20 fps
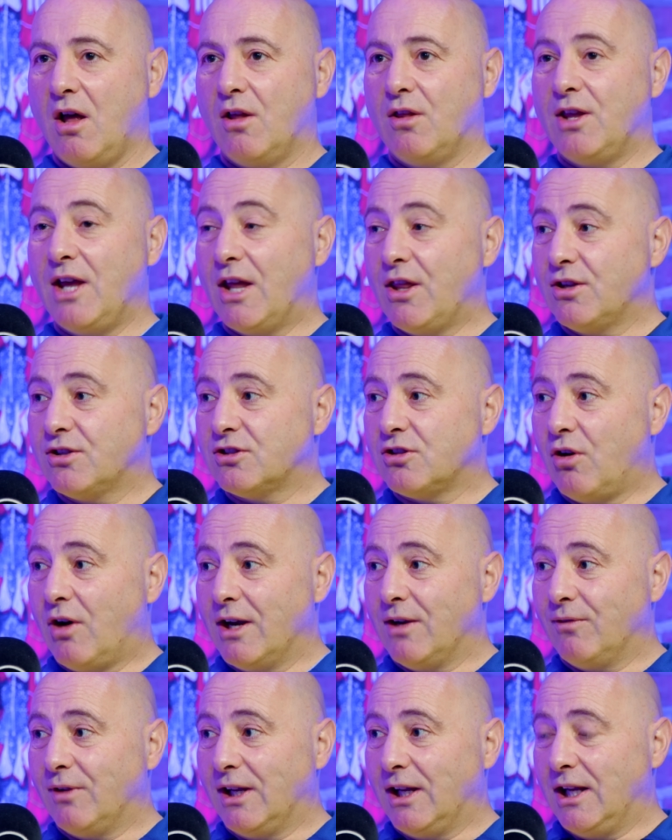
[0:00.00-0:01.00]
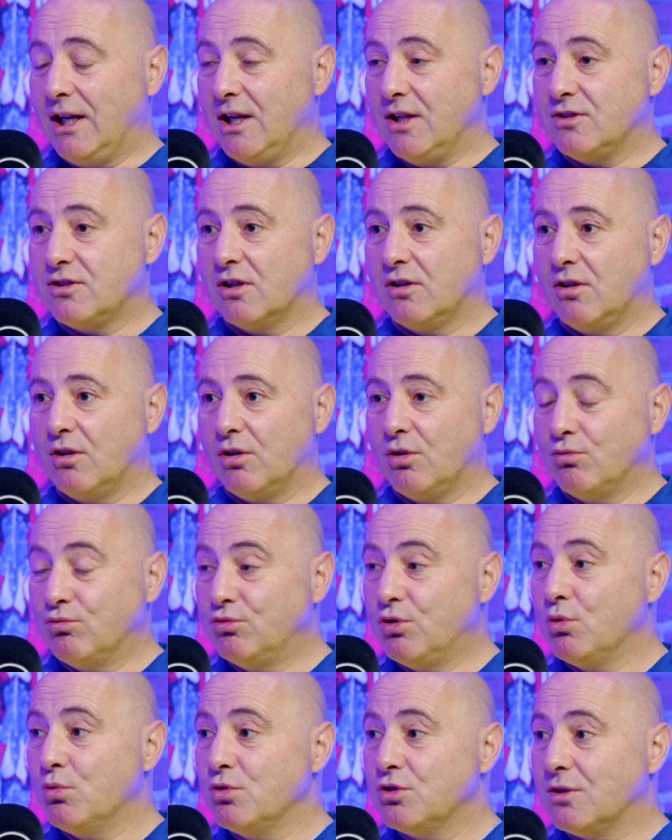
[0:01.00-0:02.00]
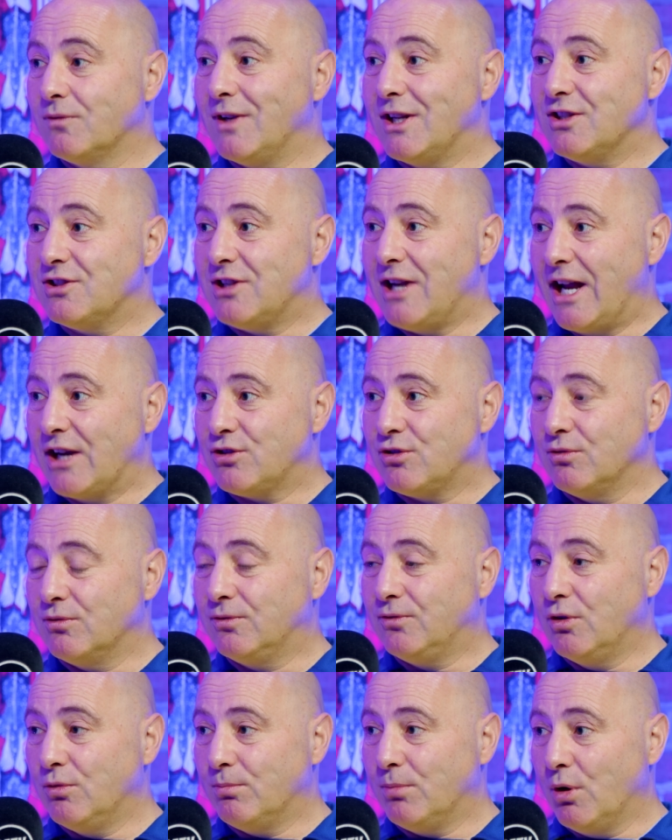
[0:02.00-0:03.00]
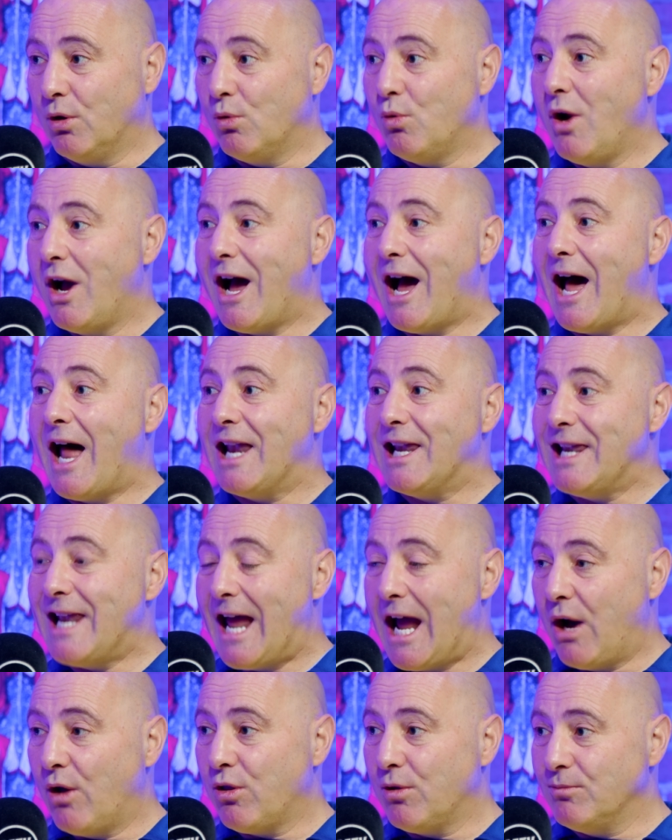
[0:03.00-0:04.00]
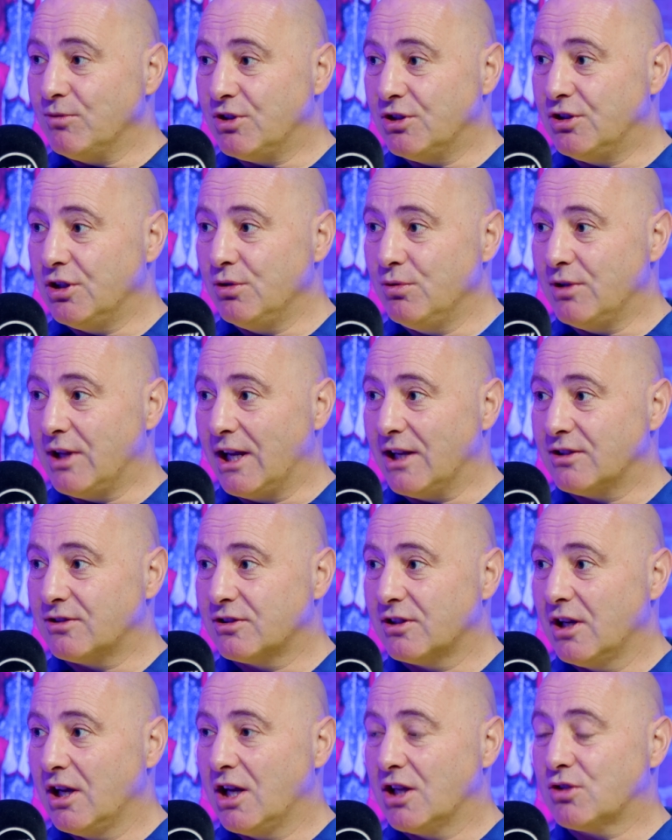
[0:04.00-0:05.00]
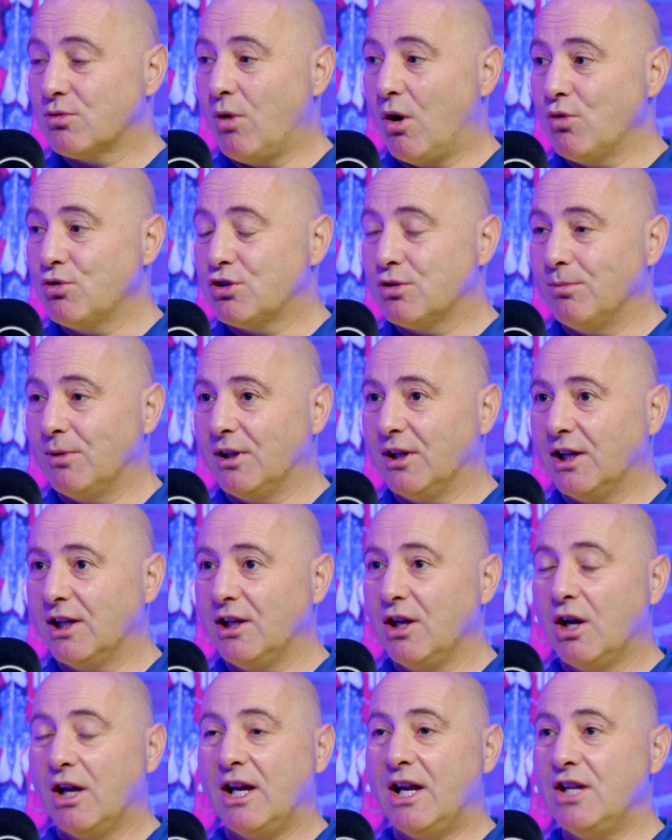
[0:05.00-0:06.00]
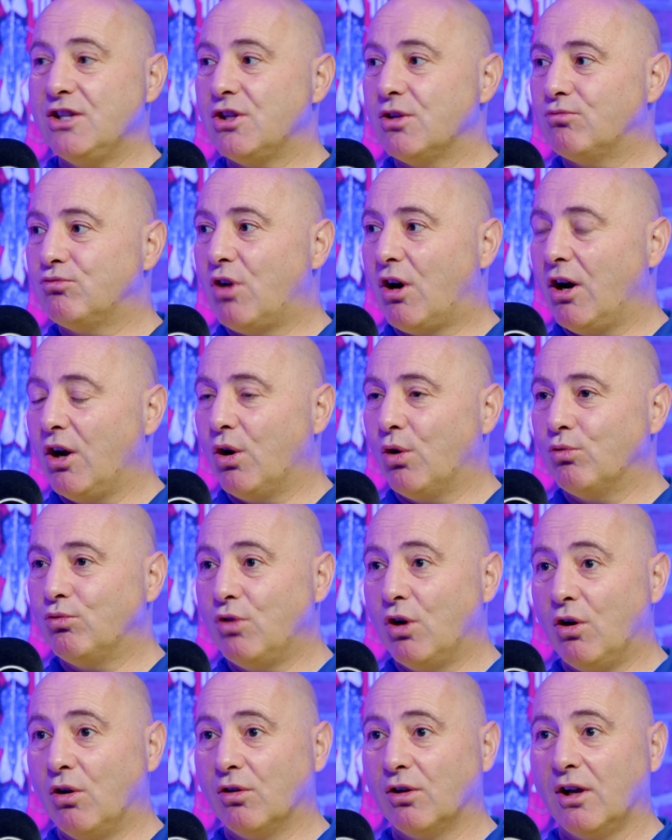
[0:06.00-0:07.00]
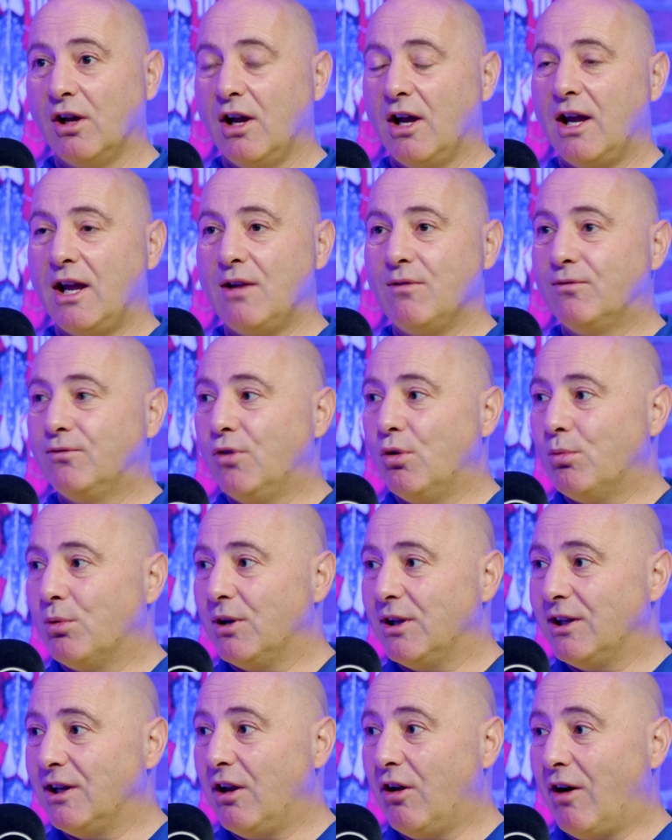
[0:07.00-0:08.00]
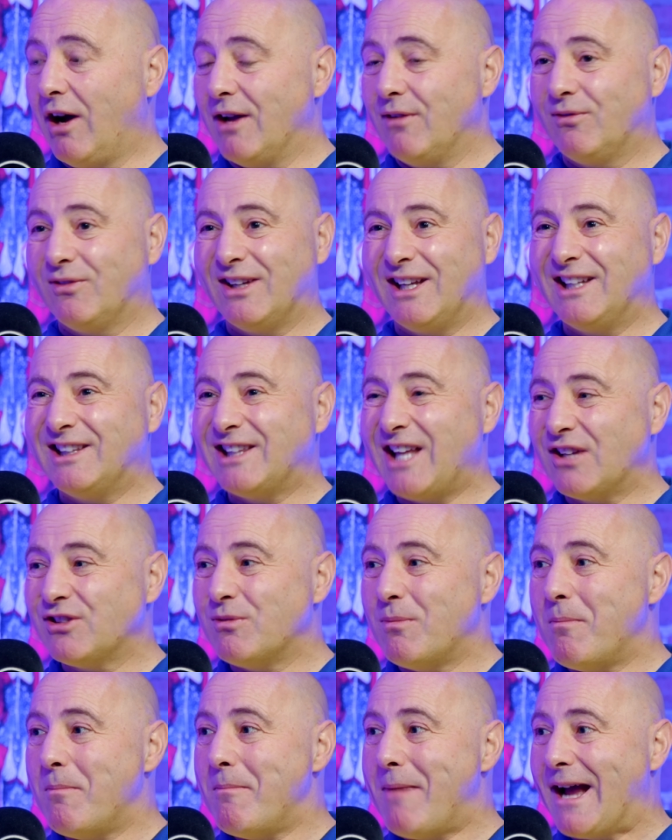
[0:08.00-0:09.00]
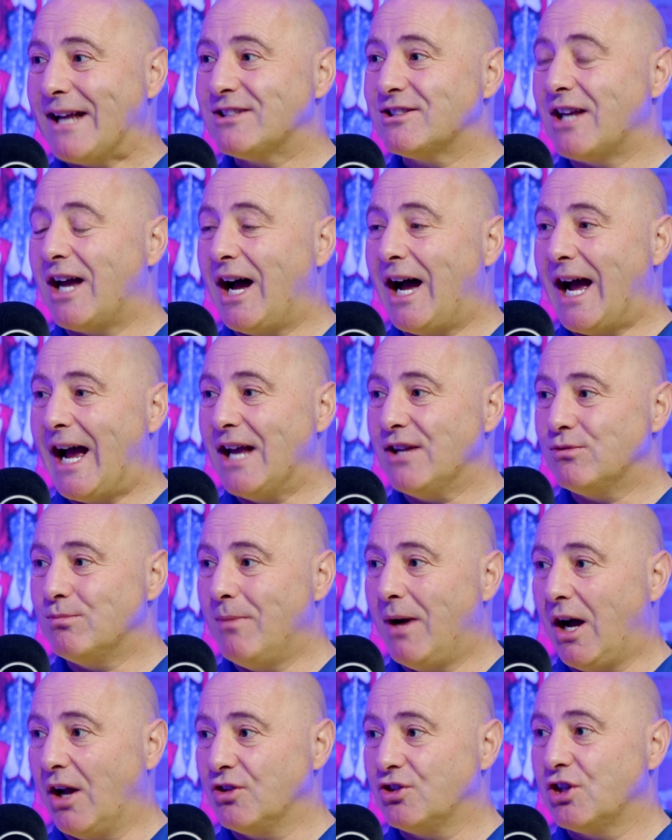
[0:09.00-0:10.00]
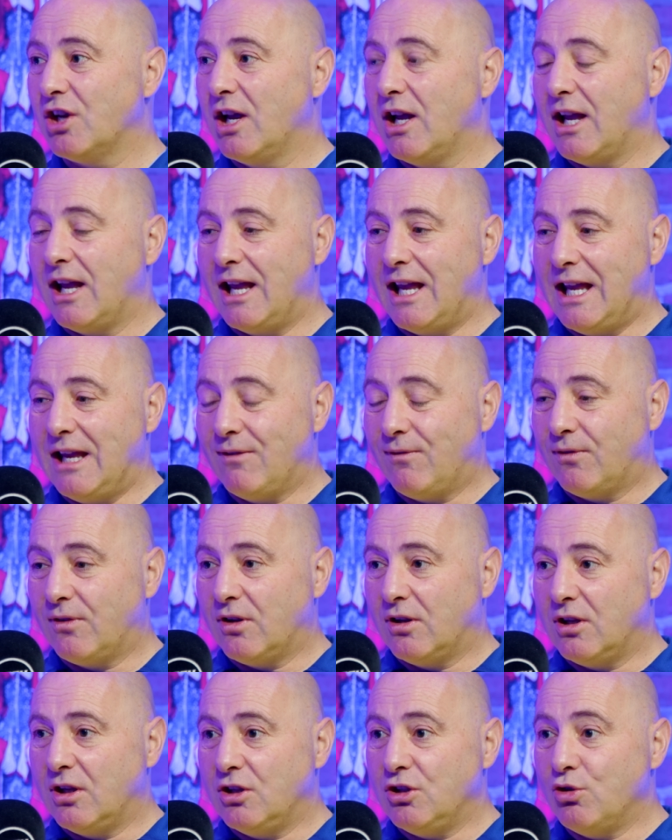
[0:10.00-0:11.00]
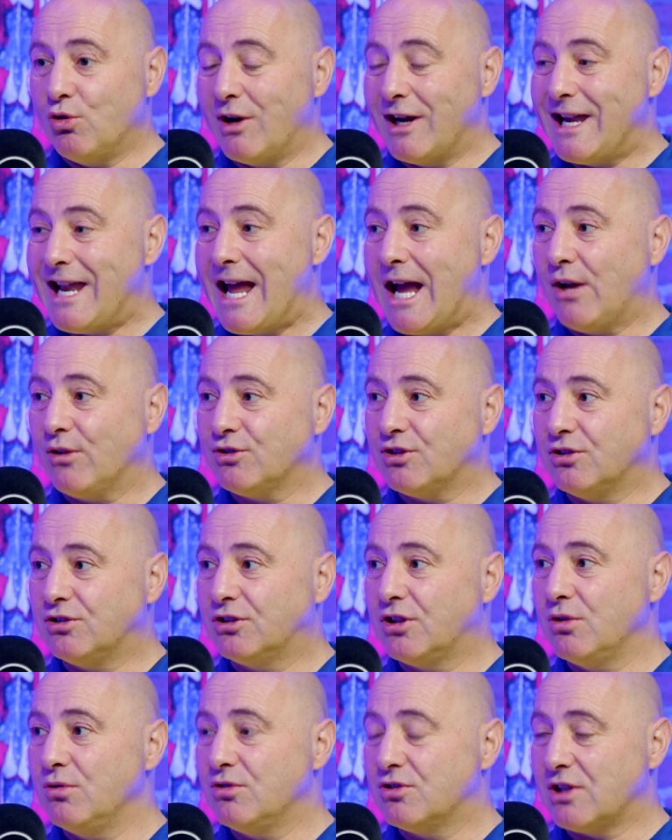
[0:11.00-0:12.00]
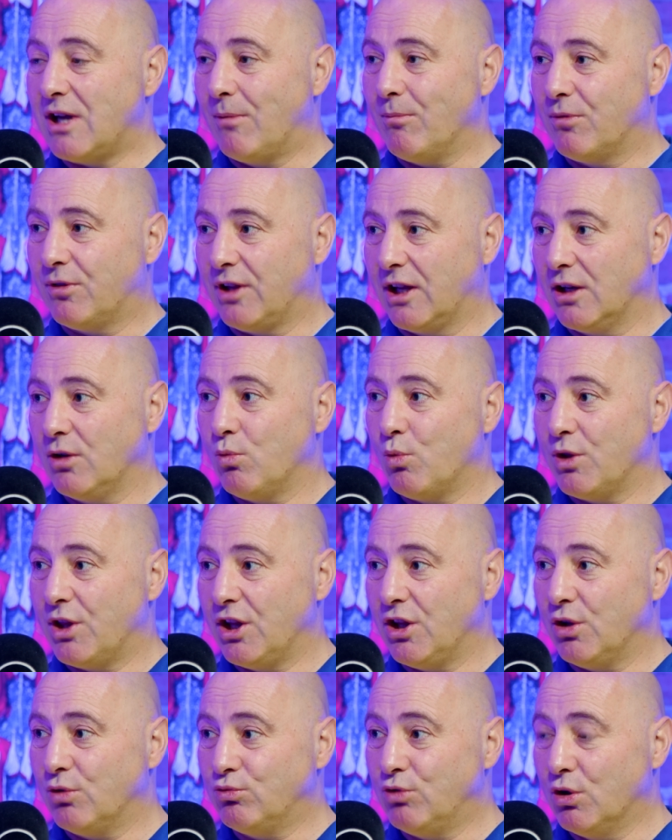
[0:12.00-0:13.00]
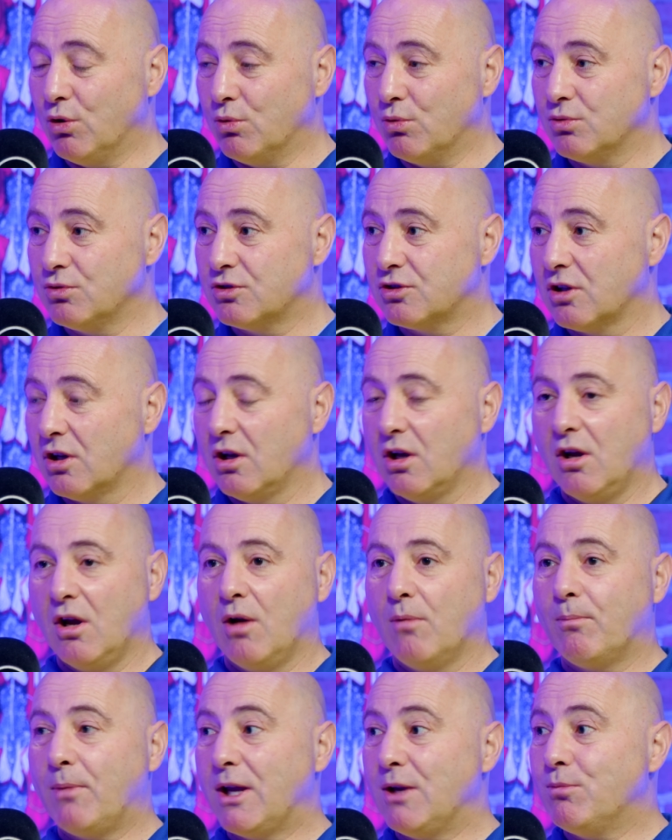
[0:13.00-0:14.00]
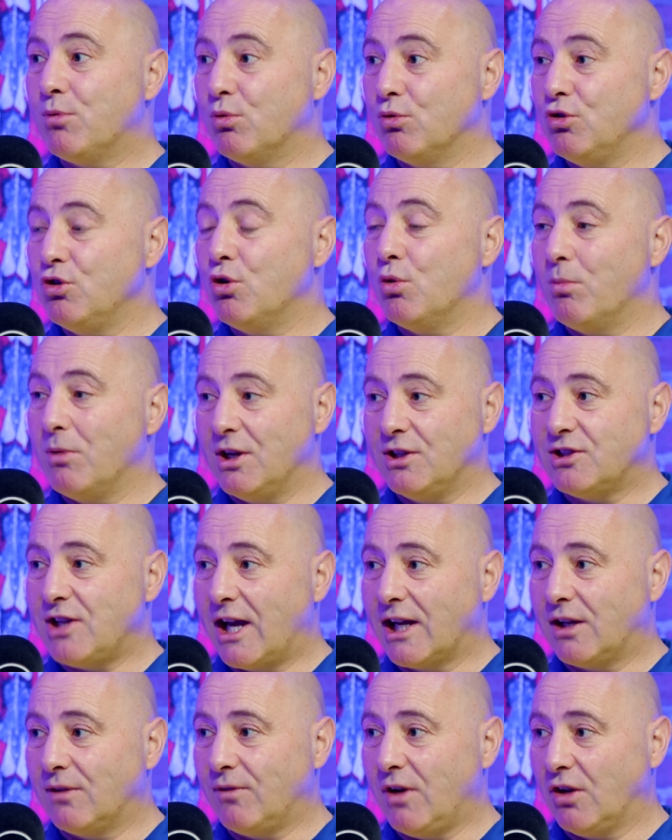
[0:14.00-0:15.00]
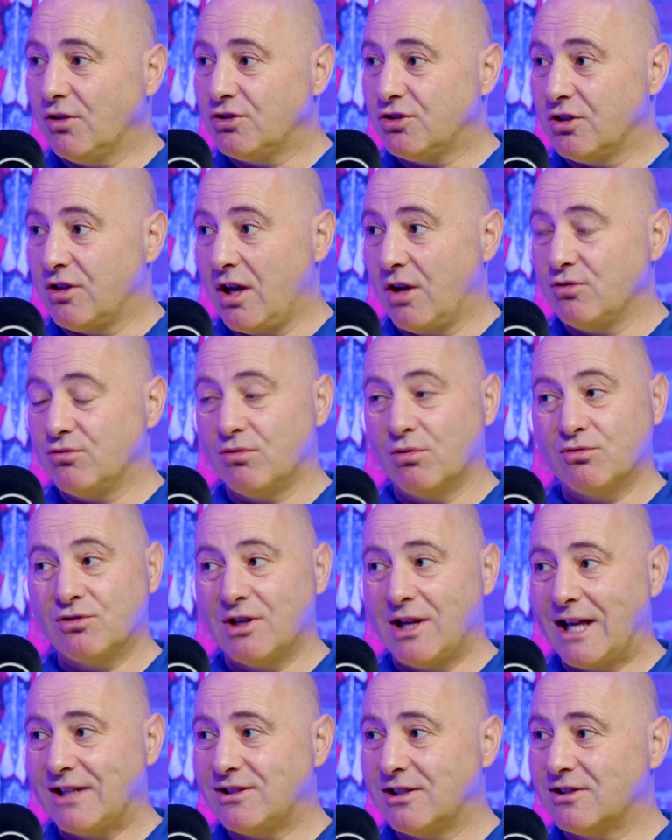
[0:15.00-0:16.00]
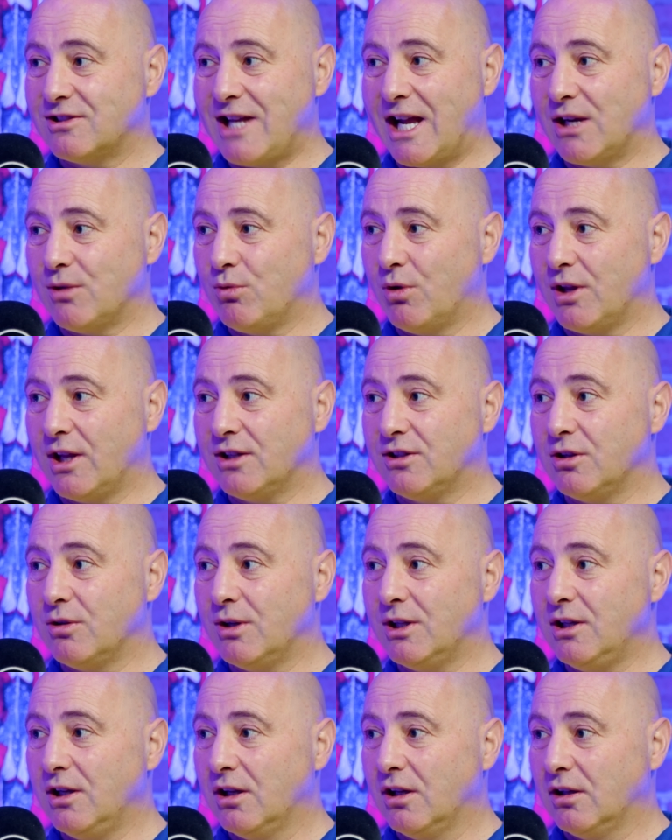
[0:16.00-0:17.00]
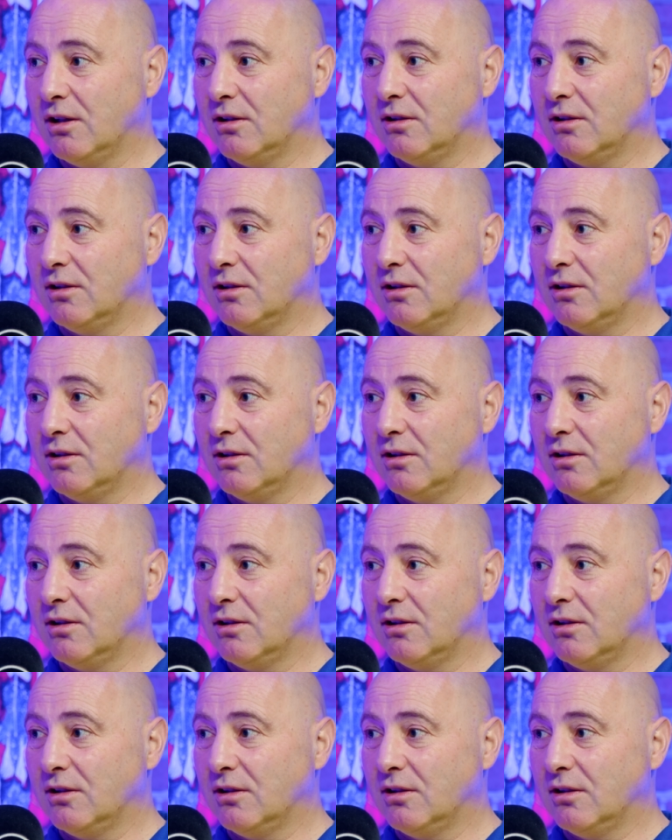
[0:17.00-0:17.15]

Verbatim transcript: The other side of it is the rules of international football allow them to do this. Yeah. So ultimately, is it right or wrong in football in life? It doesn't matter as much if you're allowed to do something within the rules. People normally take advantage of those rules, and that's exactly what they're doing.